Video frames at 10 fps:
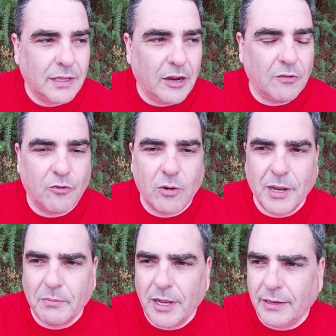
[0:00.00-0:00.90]
KR4
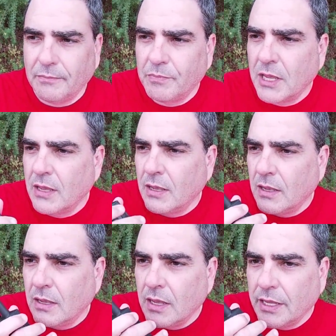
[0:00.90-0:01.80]
Mike Mike.
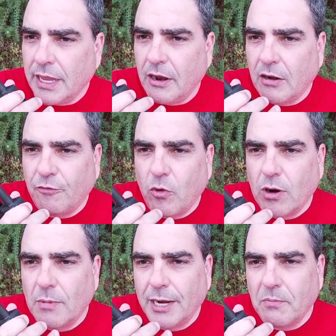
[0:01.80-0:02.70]

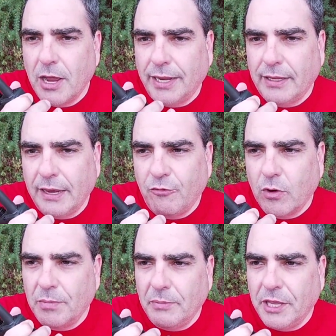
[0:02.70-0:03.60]
KR4 Mike Mike.
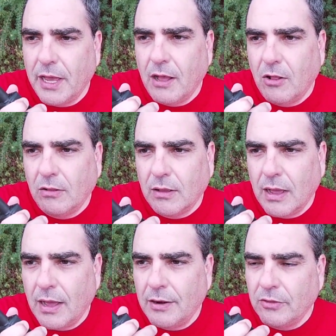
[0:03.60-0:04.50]
K4 BBL.
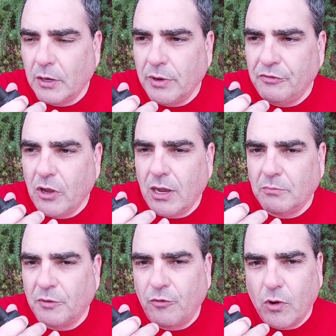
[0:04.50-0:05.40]
I don't think we've
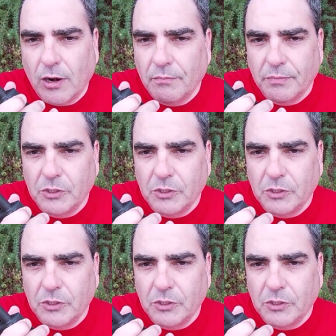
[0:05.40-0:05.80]
talked before.